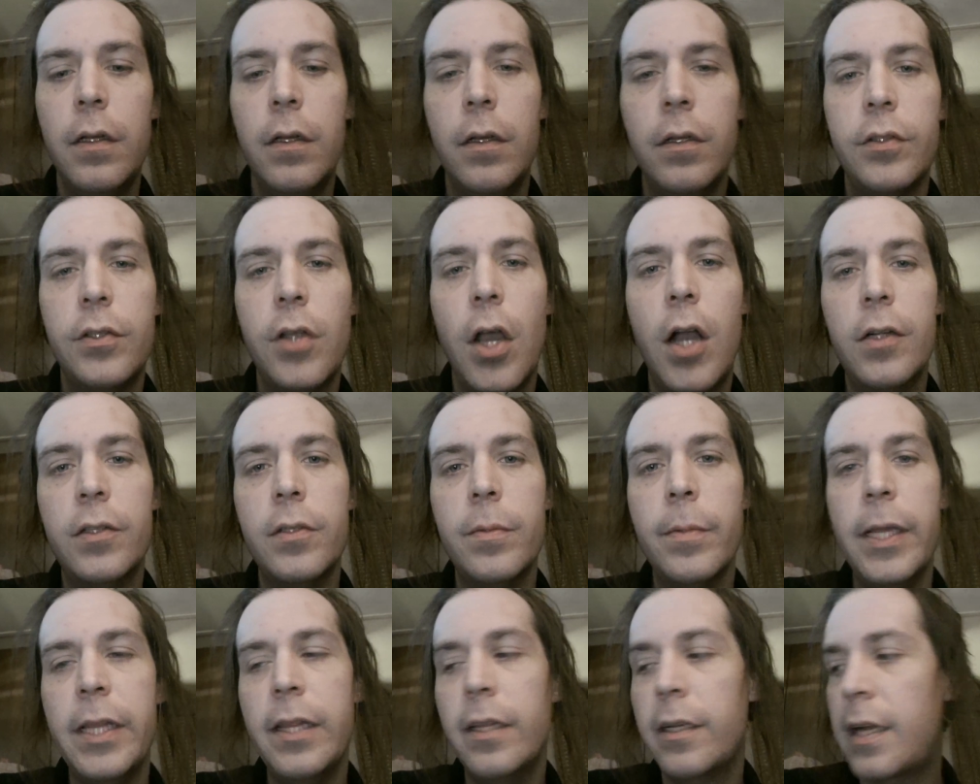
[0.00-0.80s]
Talk to
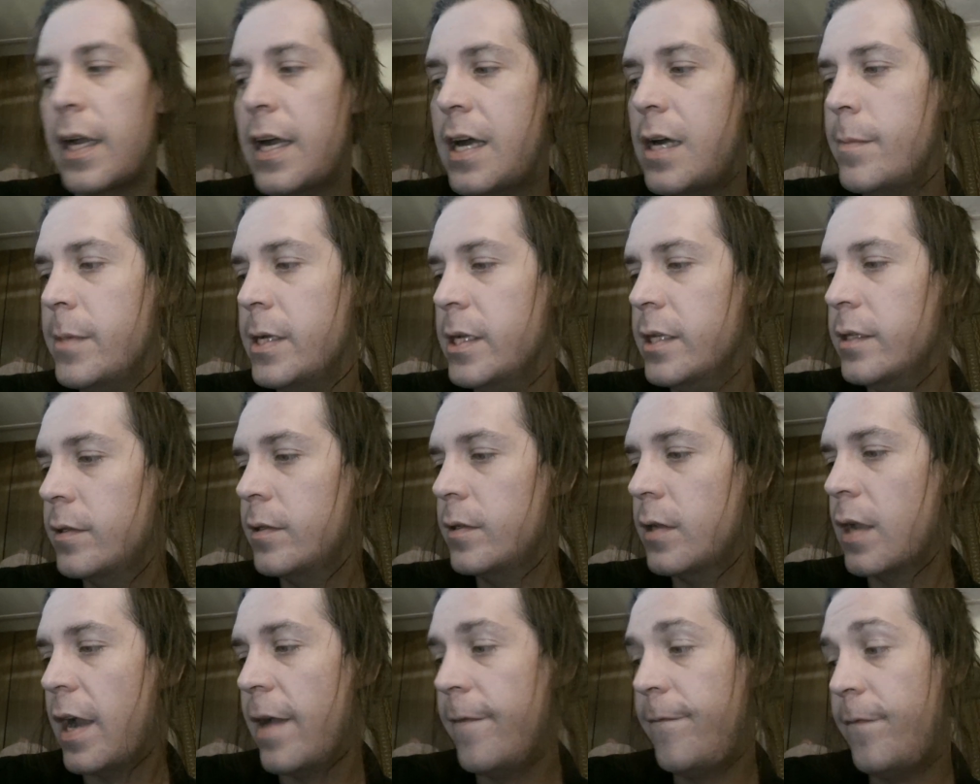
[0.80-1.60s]
me in the comments.
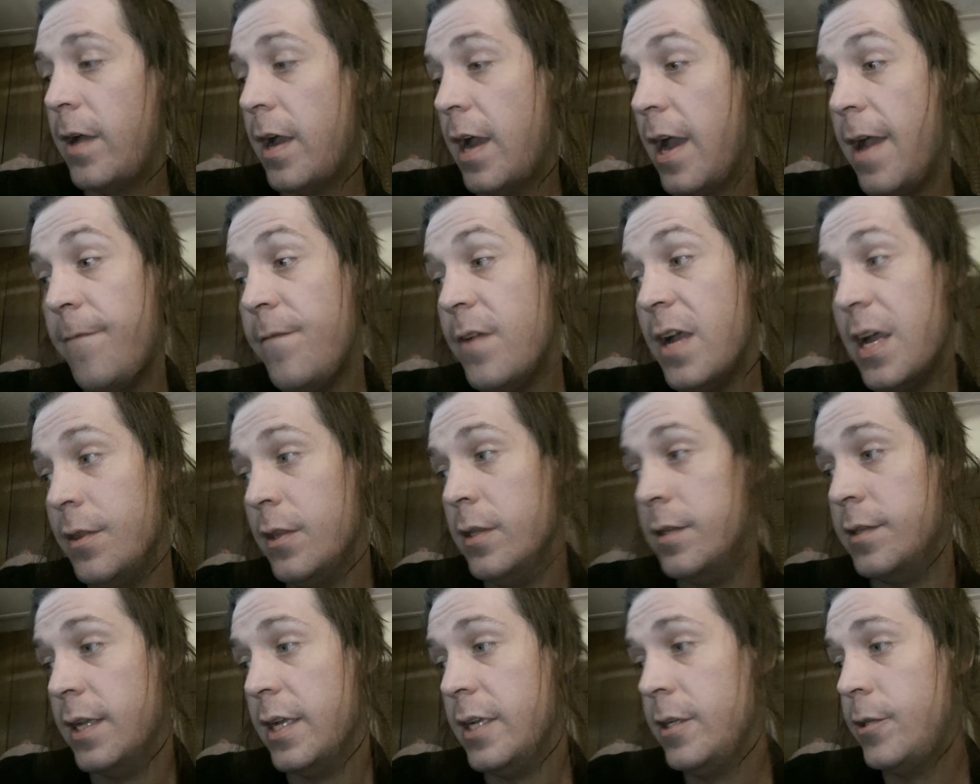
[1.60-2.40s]
I found
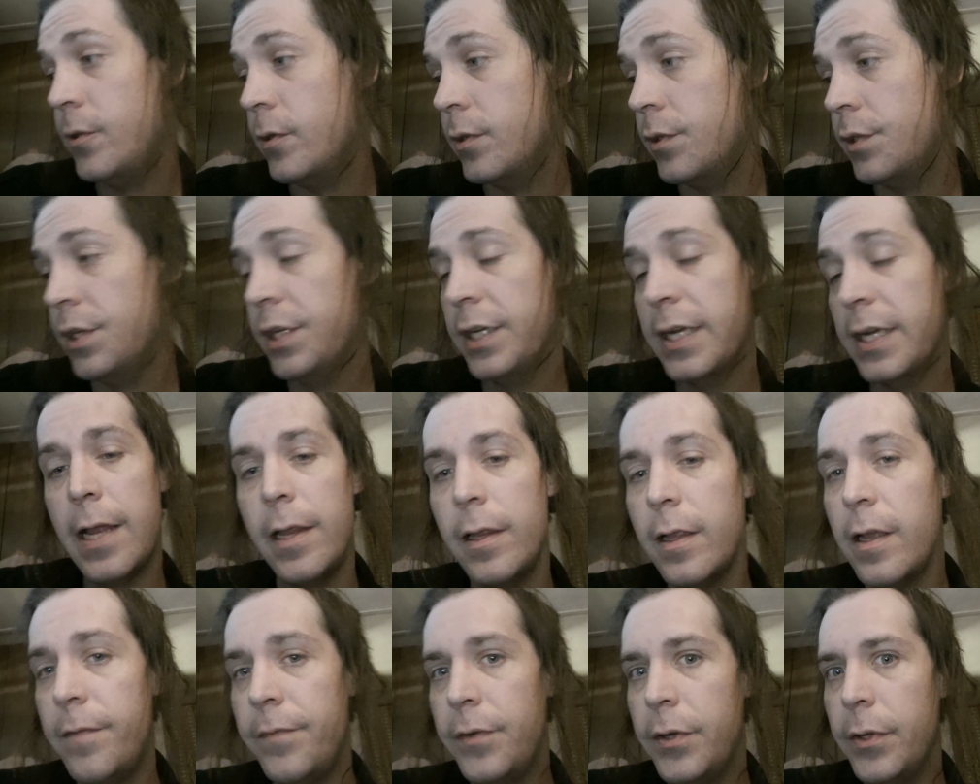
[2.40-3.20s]
this interesting. I
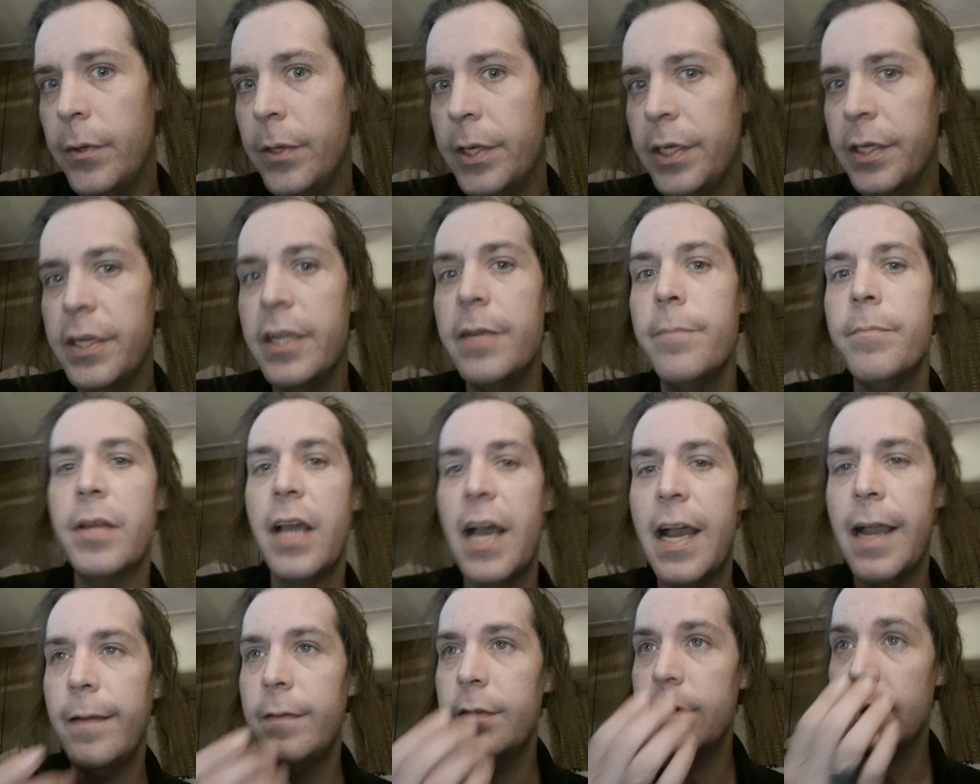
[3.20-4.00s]
love doing deep
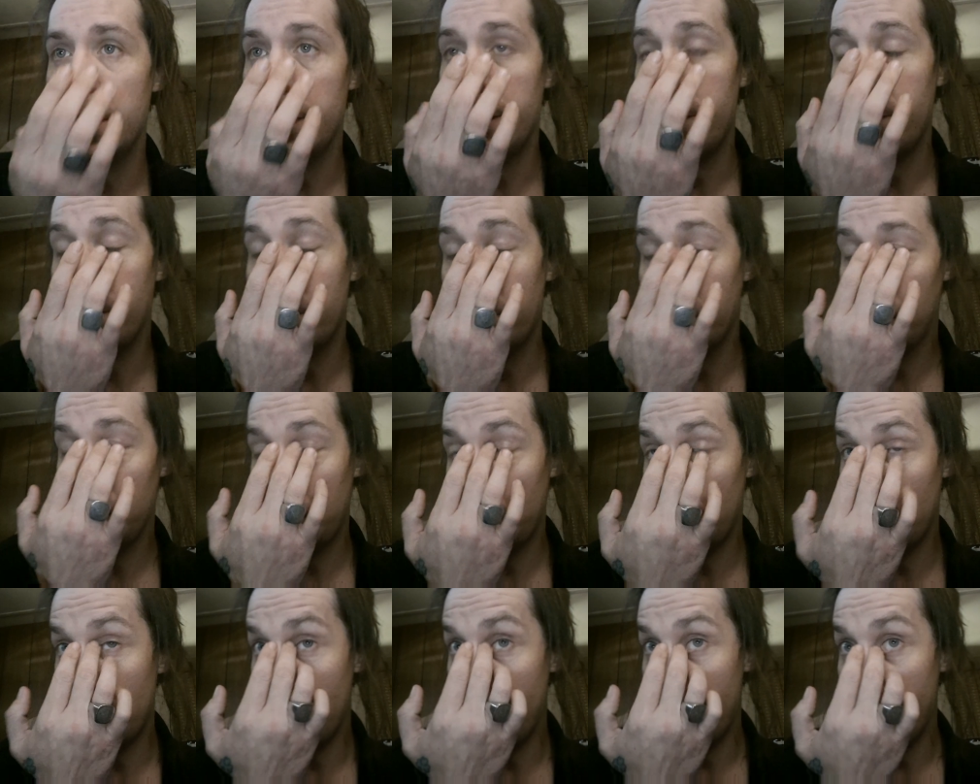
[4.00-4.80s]
dives on
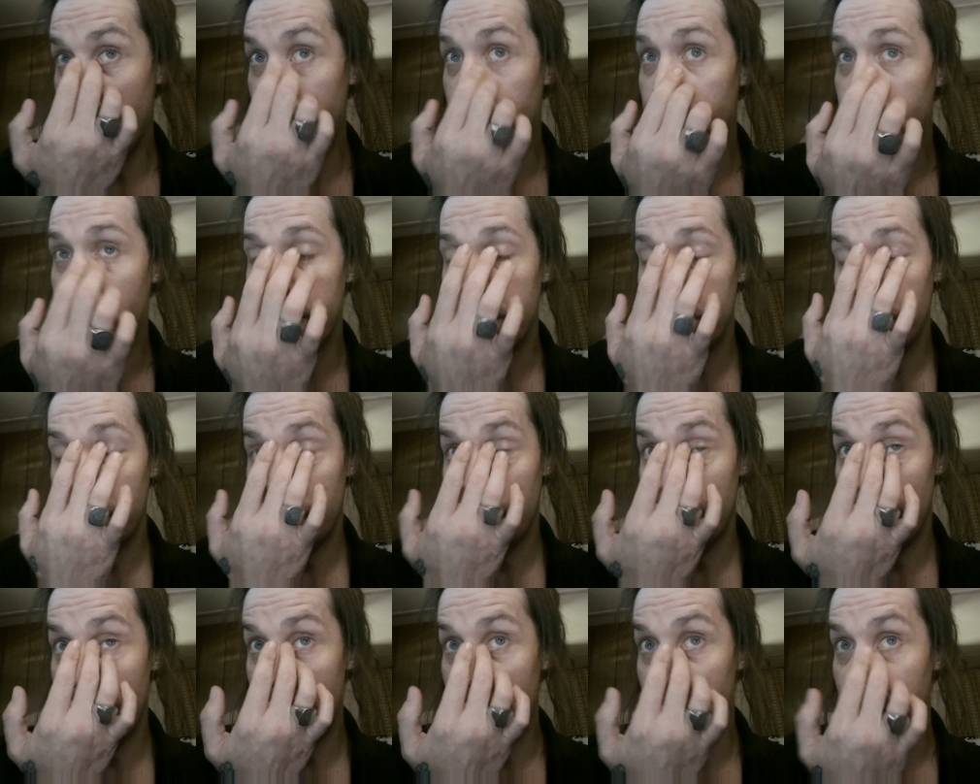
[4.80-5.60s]
Sumerian,
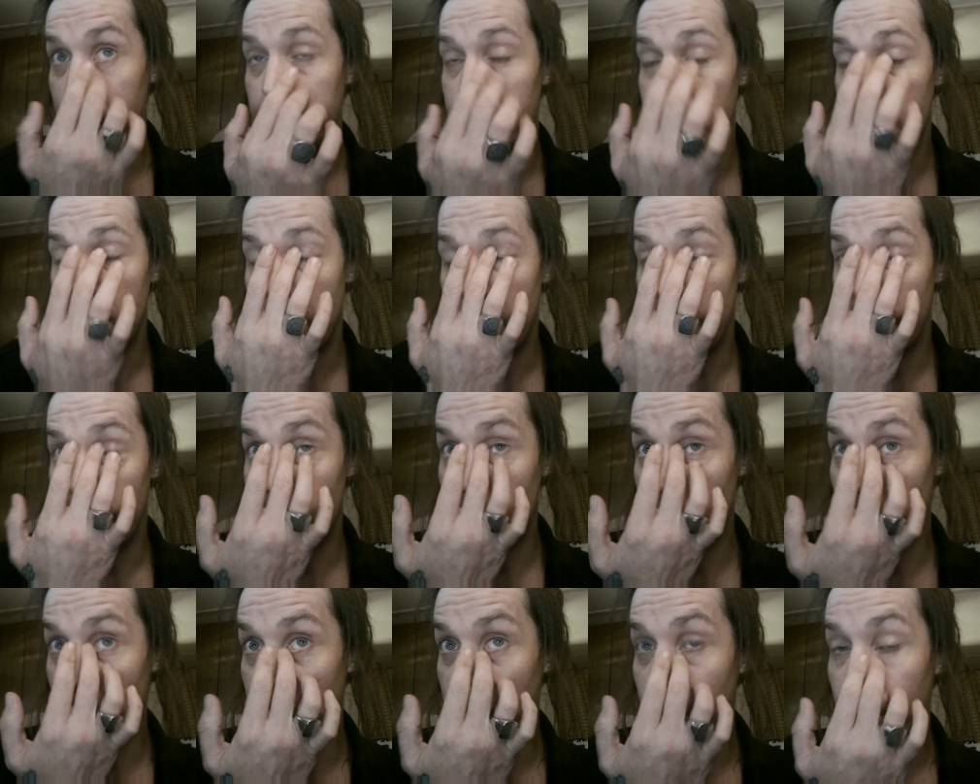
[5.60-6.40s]
Mesopotamian stuff.
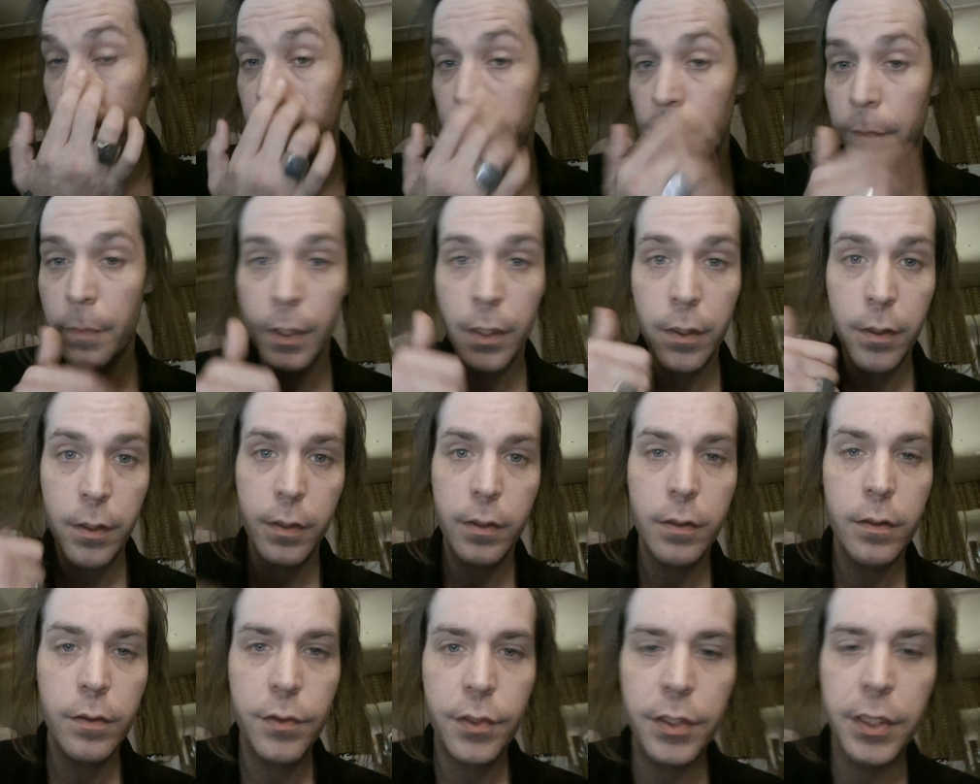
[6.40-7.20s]
So,
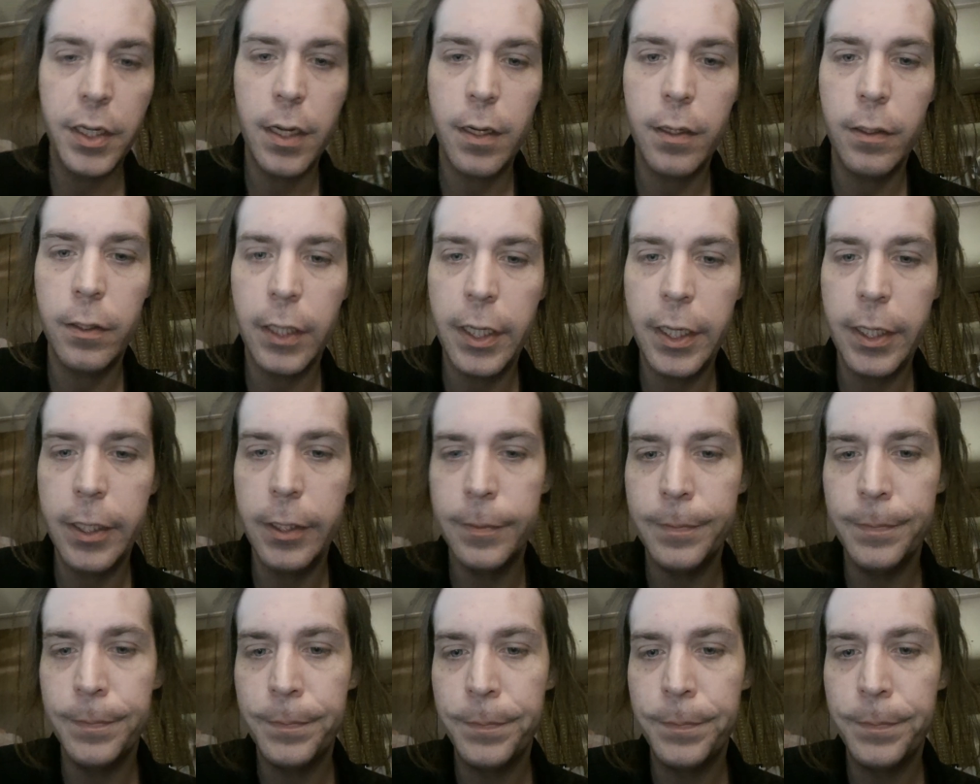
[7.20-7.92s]
see y'all later.